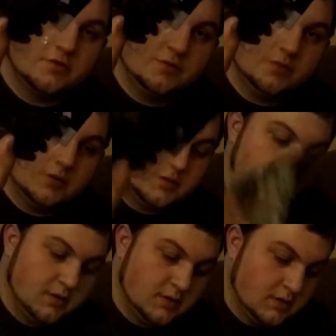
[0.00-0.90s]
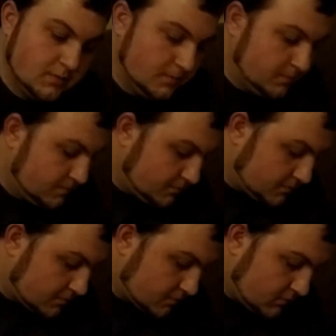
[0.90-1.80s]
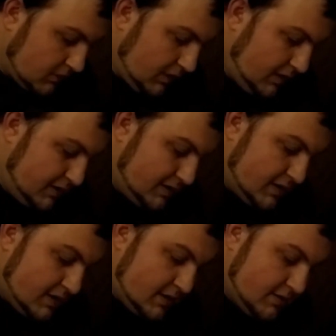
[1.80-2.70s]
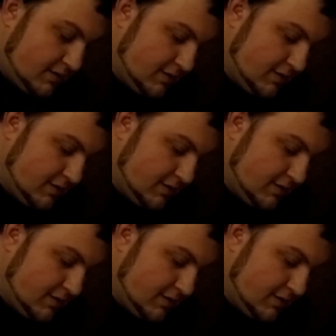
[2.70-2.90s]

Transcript: green pumpkin. And then